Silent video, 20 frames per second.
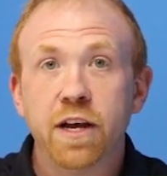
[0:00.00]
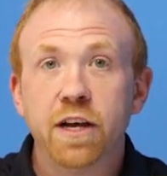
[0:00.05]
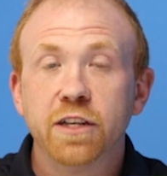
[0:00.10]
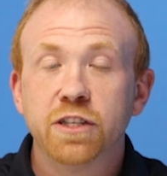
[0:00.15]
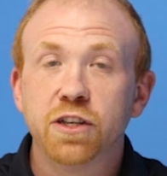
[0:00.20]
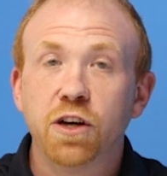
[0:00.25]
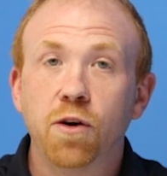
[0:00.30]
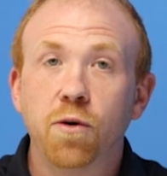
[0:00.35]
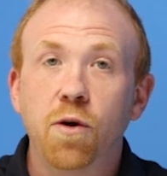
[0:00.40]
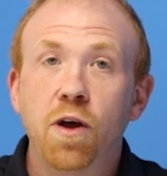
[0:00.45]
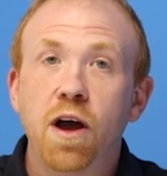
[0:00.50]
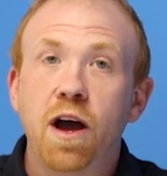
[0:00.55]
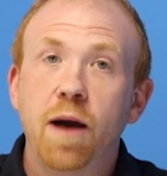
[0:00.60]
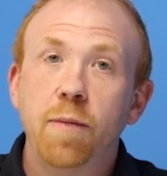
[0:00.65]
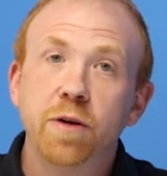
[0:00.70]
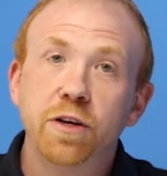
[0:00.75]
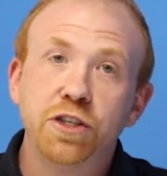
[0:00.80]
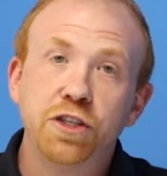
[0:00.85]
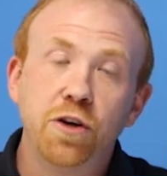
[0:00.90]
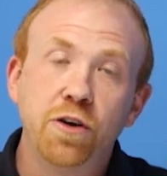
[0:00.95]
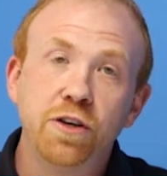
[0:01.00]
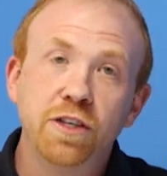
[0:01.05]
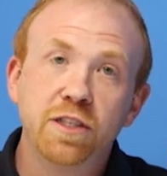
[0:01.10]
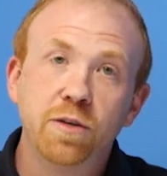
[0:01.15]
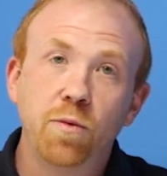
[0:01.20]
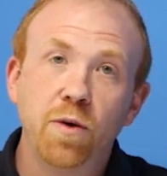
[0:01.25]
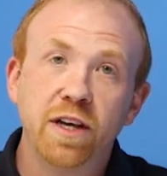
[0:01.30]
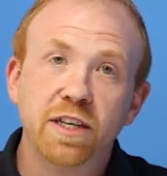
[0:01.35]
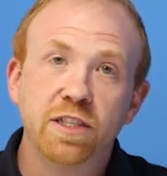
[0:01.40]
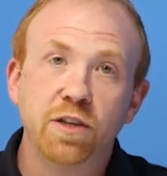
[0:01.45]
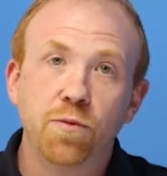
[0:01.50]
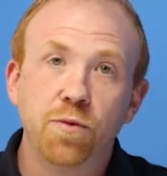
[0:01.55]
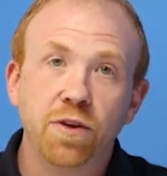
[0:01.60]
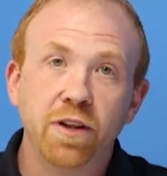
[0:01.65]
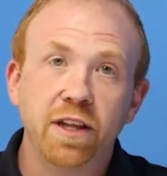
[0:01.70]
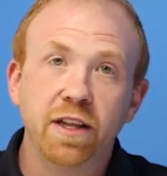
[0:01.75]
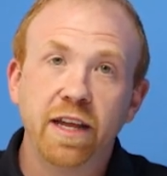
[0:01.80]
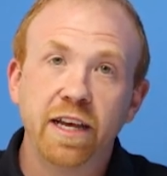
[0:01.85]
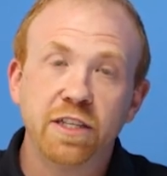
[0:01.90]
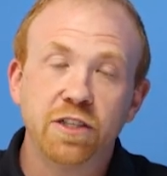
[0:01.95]
So I'm going to show you some ways to
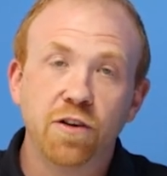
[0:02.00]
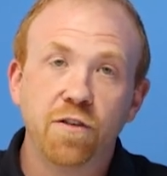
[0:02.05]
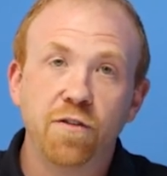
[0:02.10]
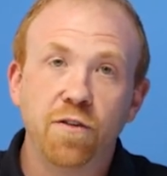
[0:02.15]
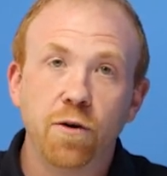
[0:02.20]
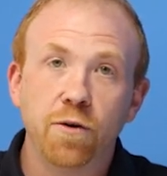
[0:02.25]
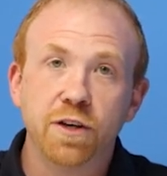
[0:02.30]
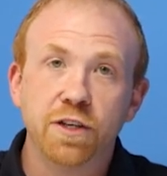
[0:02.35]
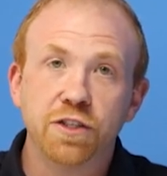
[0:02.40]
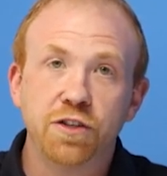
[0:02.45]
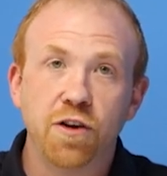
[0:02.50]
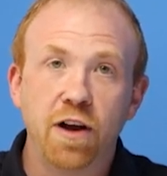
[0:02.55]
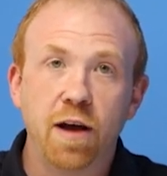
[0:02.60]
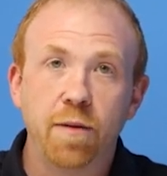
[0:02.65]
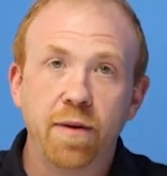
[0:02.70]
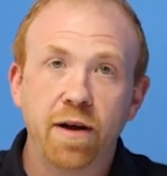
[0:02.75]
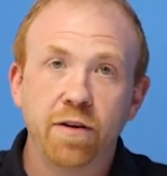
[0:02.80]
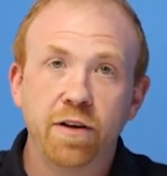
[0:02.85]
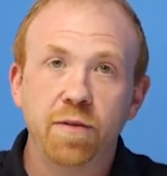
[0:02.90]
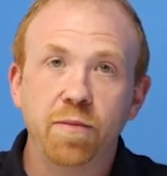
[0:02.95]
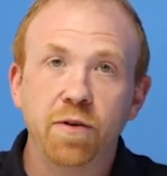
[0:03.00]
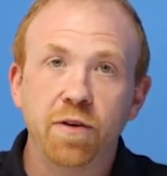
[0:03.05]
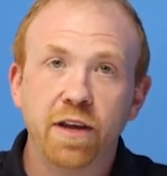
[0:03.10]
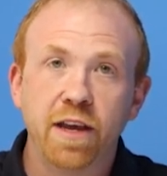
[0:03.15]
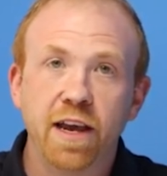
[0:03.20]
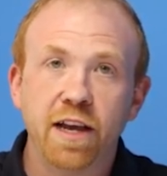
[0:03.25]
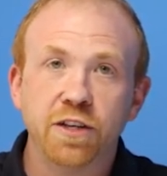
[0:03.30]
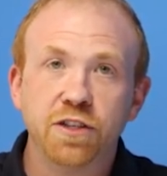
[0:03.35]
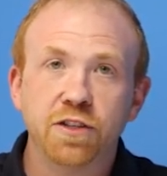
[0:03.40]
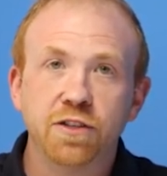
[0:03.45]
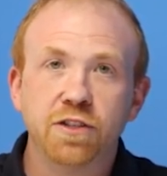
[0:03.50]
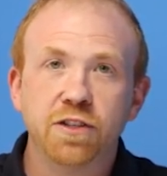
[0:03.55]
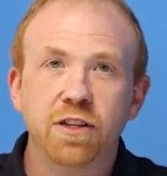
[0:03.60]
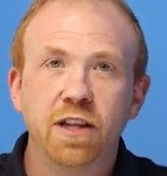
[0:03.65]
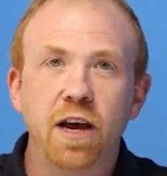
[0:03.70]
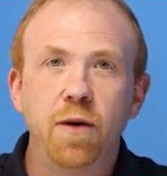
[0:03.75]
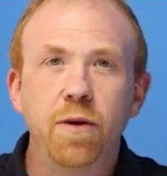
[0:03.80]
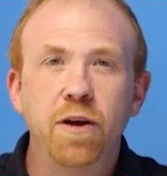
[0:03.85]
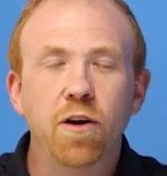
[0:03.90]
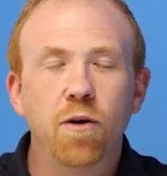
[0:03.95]
really laser focus your outbound communication, so
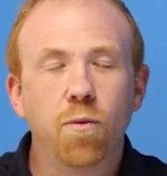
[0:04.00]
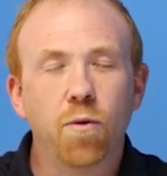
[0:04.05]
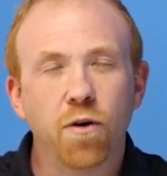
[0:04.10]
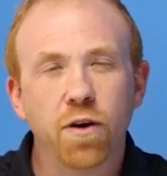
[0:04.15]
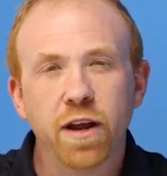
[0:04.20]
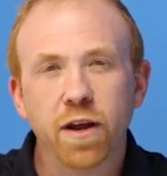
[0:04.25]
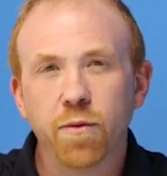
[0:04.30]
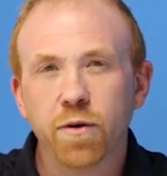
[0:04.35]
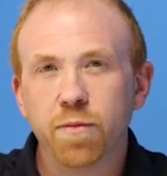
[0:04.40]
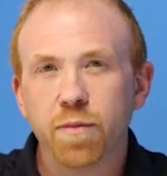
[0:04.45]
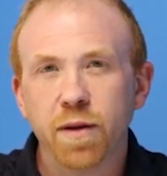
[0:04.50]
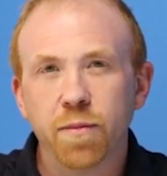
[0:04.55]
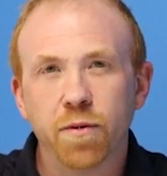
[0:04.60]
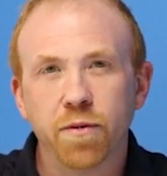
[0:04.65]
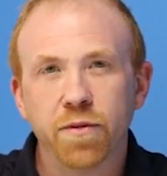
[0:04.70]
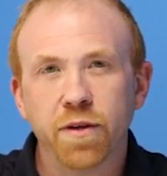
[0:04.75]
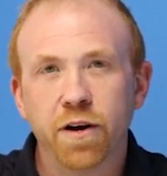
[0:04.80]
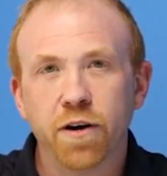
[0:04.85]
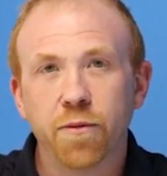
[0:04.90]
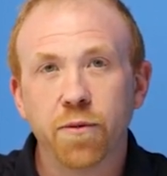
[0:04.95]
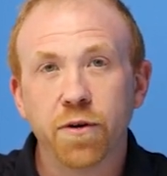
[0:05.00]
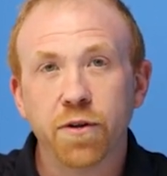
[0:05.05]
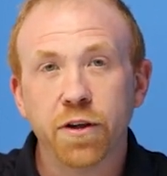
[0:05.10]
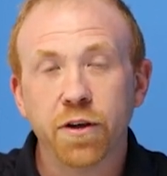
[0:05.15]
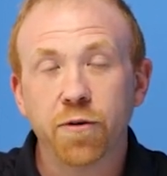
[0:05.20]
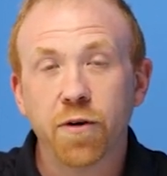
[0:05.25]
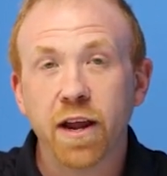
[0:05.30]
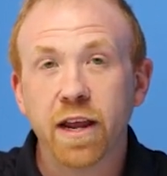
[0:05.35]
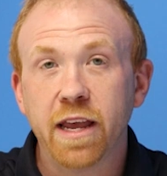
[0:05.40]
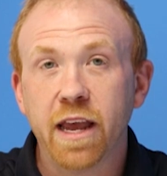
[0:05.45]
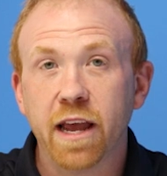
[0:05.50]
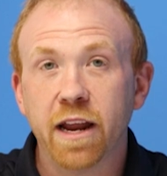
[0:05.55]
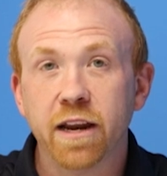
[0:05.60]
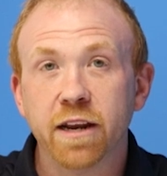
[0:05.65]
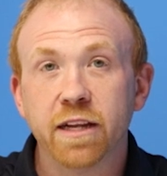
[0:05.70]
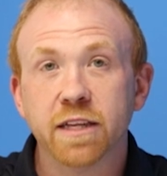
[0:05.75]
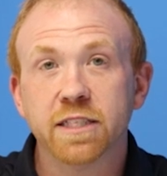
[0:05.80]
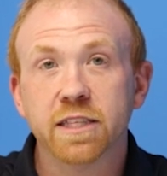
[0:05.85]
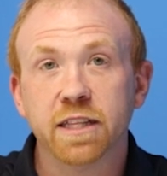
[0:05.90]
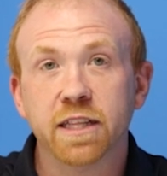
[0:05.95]
that way you're working with people that are really great
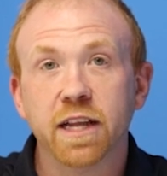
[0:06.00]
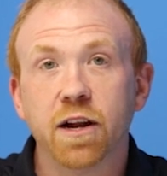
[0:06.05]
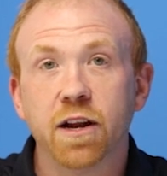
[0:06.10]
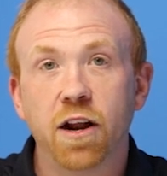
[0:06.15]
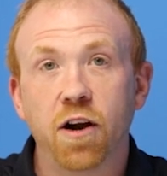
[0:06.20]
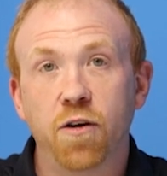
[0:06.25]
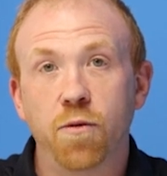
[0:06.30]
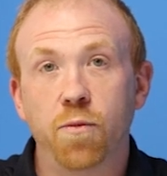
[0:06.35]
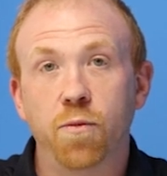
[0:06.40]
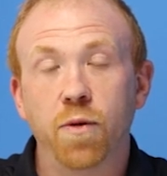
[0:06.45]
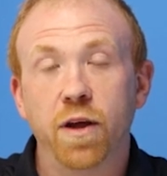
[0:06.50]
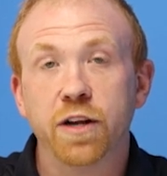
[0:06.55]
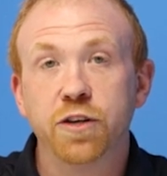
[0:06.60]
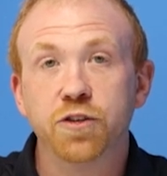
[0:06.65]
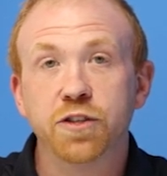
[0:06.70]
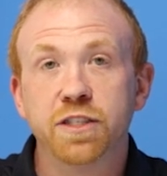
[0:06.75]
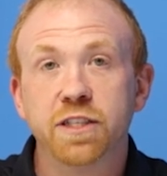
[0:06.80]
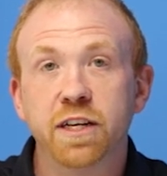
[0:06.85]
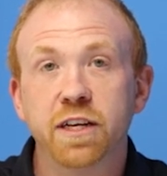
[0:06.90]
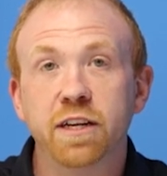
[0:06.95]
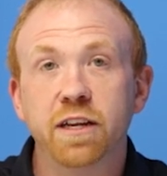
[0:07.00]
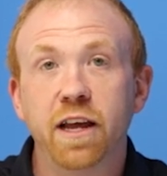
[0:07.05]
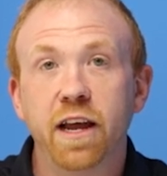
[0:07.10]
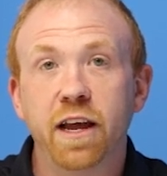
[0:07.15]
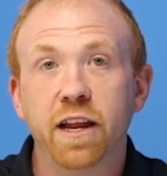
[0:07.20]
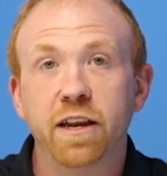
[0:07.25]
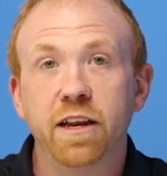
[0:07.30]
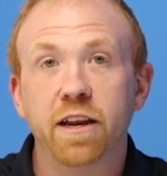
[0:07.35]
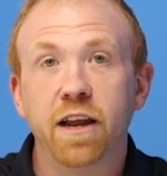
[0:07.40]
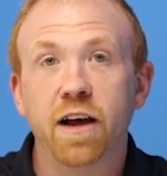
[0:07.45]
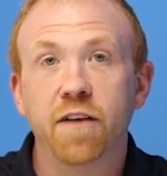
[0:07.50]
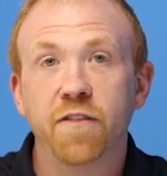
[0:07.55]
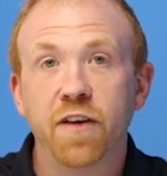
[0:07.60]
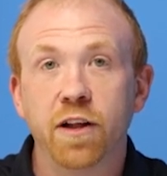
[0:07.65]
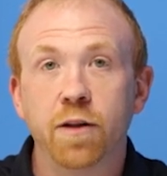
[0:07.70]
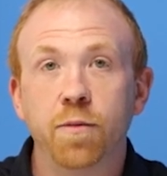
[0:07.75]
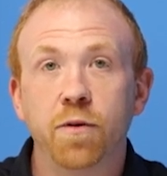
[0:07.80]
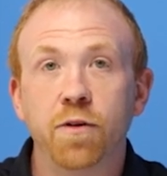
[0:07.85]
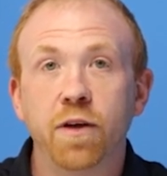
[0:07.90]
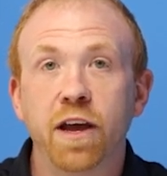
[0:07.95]
candidates and that are interested and
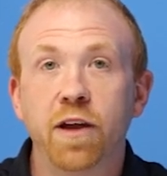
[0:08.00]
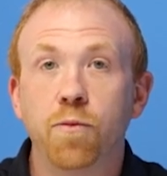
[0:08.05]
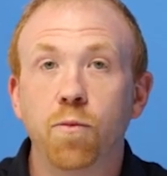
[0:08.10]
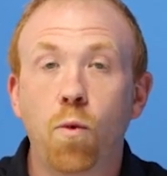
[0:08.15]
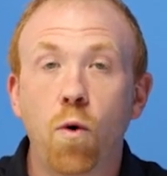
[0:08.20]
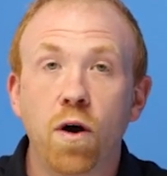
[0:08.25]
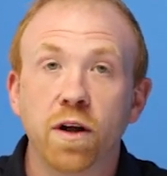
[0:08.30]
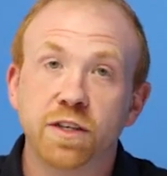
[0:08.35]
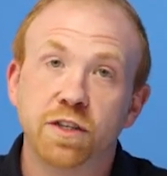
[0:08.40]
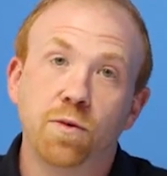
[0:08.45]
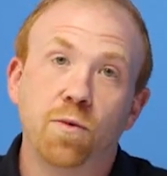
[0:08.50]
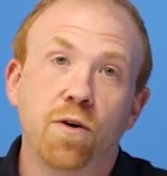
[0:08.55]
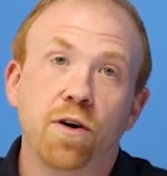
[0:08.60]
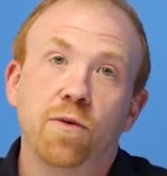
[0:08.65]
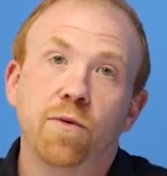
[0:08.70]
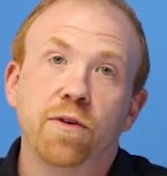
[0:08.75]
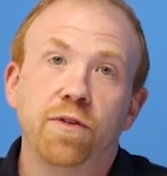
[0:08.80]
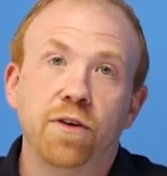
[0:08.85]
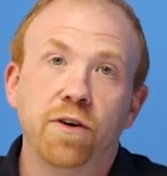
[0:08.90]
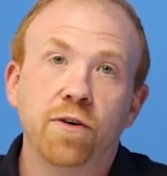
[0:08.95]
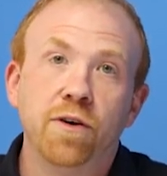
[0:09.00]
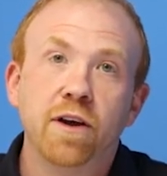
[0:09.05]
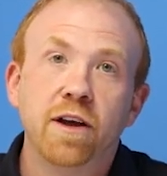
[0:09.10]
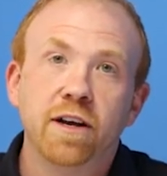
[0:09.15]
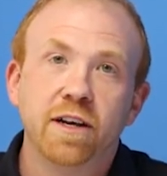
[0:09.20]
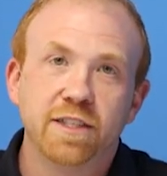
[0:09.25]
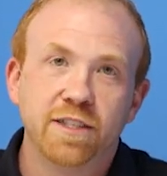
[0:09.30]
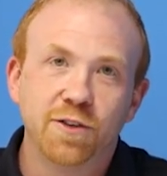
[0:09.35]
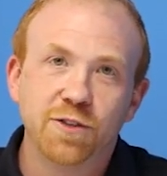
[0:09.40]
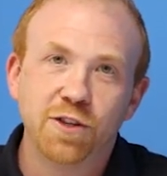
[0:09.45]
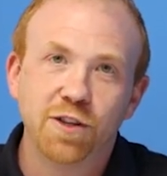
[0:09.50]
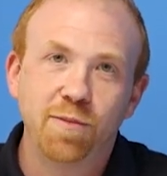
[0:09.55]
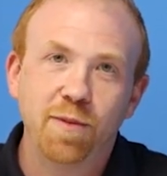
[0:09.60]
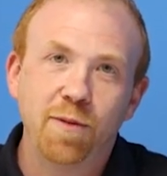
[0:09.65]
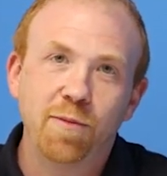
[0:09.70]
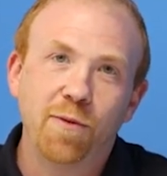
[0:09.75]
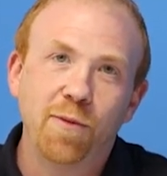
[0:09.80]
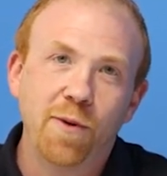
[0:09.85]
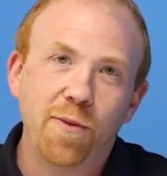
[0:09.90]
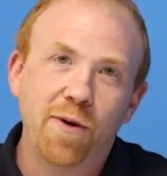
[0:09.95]
available and want to work with you, because those are the
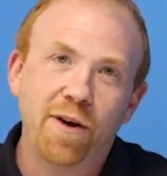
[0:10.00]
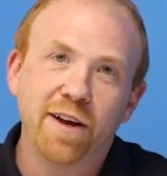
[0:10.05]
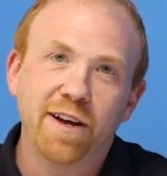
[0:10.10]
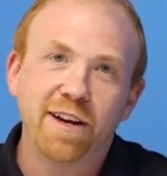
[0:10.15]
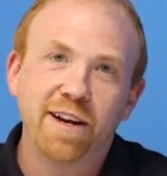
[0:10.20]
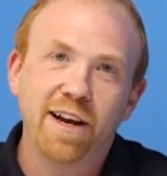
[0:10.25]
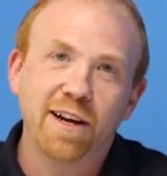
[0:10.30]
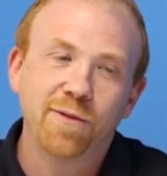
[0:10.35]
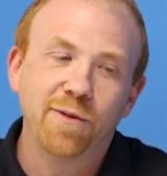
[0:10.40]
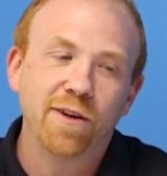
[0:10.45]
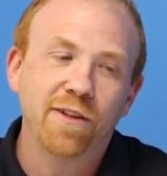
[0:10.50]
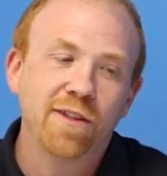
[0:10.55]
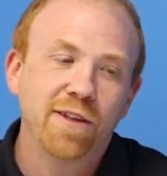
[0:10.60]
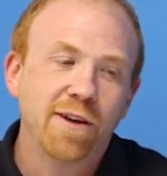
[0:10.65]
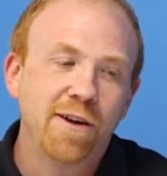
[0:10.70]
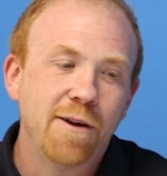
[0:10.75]
people we want to connect with.